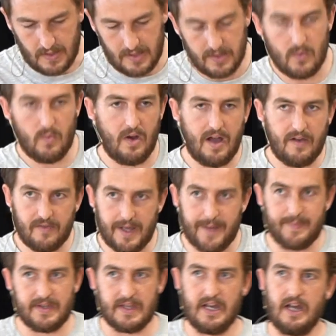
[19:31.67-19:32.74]
your wife
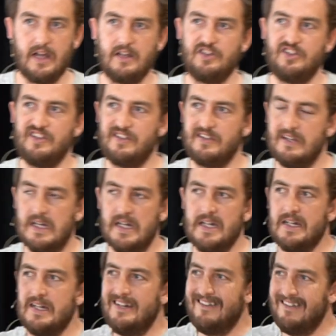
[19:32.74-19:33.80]
comes out and she's
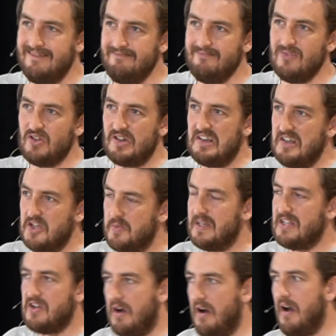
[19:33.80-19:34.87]
looking a little
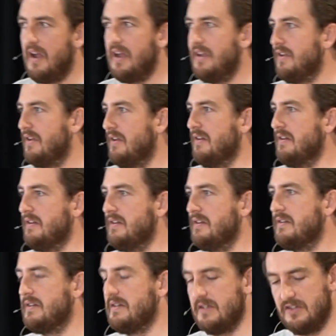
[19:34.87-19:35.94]
bit tired.
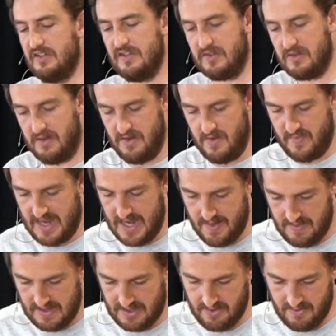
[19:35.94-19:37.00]
She's got your
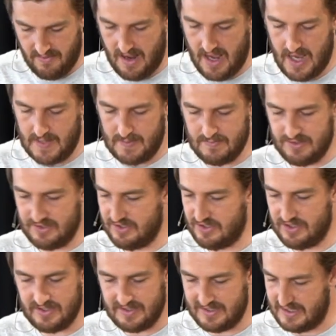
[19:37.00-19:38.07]
baby in her arms and she
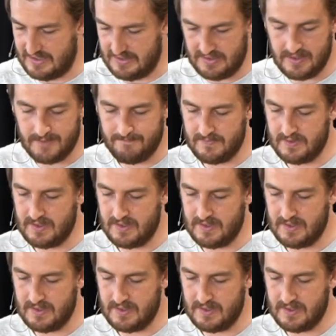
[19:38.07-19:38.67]
just says,